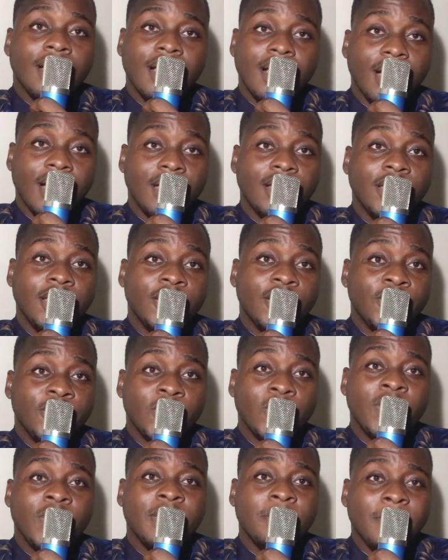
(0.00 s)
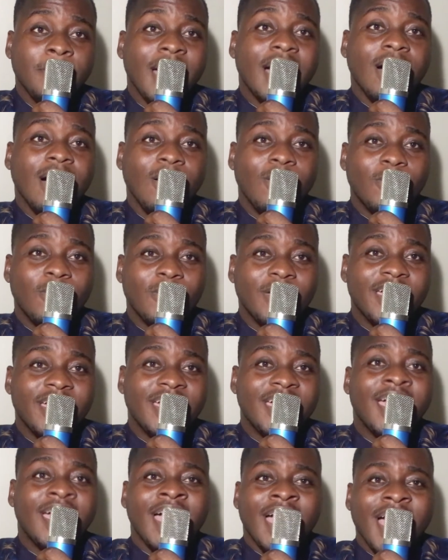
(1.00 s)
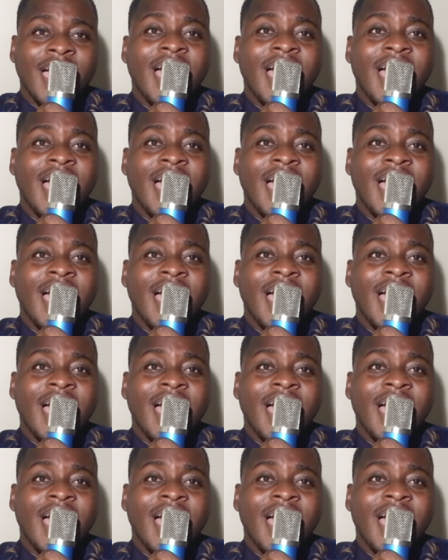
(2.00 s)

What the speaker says: Gonna do it my way.